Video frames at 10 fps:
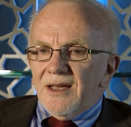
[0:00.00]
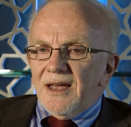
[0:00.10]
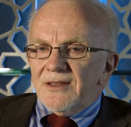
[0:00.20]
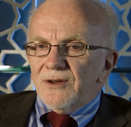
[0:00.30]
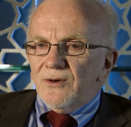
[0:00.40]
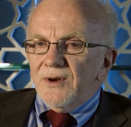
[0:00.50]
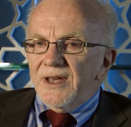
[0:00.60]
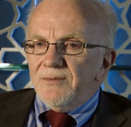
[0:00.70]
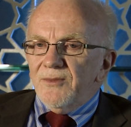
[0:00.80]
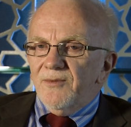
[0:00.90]
the
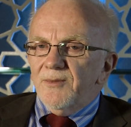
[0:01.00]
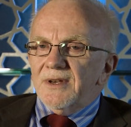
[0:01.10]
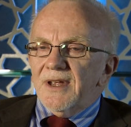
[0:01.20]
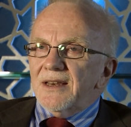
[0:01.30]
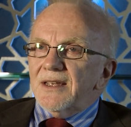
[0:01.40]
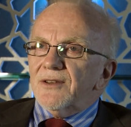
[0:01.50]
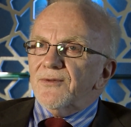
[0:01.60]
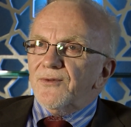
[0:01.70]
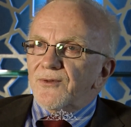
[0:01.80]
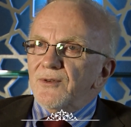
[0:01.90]
Gulen movement and at the
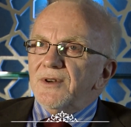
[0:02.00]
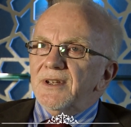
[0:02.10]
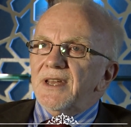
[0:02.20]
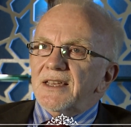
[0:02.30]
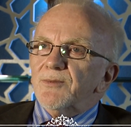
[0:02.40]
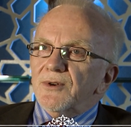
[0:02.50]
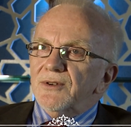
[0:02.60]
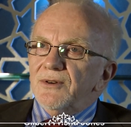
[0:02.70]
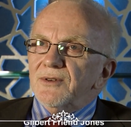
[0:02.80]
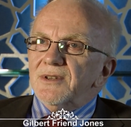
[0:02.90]
fruit it has
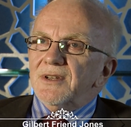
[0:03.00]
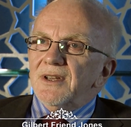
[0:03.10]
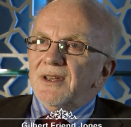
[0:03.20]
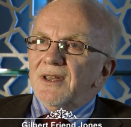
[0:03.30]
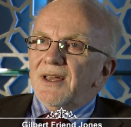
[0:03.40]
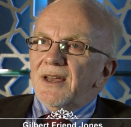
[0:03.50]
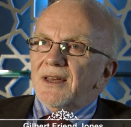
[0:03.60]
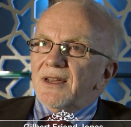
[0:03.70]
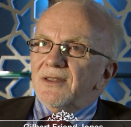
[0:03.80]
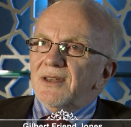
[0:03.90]
produced,
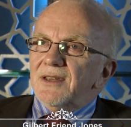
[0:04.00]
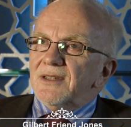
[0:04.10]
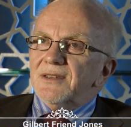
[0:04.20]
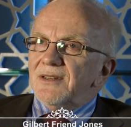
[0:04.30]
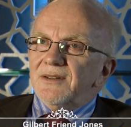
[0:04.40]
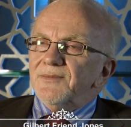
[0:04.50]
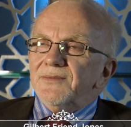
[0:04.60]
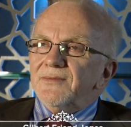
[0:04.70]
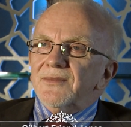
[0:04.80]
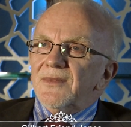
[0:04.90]
and I think it's
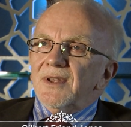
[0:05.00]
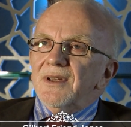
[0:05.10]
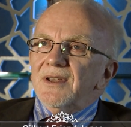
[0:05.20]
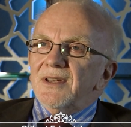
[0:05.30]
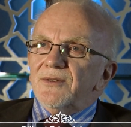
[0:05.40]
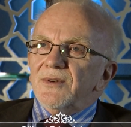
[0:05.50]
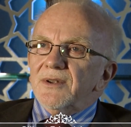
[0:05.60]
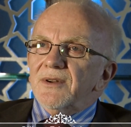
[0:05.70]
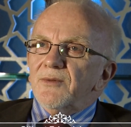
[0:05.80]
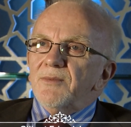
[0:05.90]

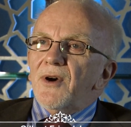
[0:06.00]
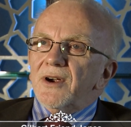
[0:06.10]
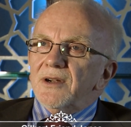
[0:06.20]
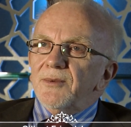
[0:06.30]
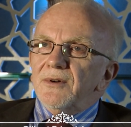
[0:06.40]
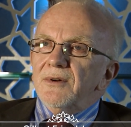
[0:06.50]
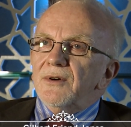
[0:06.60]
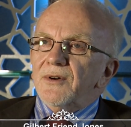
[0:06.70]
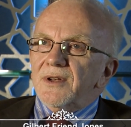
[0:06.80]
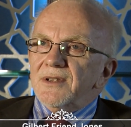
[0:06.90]
really a remarkable
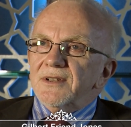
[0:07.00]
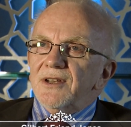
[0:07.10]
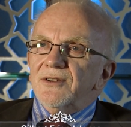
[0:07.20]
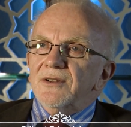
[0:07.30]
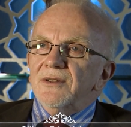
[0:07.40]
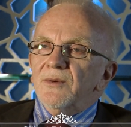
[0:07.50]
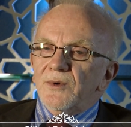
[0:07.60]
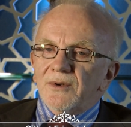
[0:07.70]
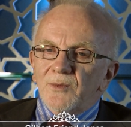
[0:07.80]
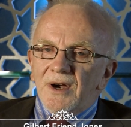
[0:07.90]
organization
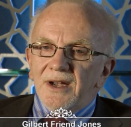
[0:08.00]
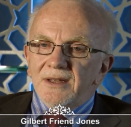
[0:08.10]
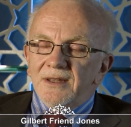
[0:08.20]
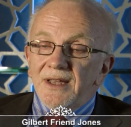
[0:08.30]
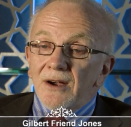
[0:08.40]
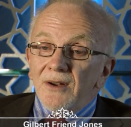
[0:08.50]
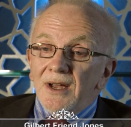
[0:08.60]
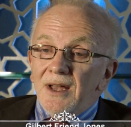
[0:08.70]
worldwide. Now,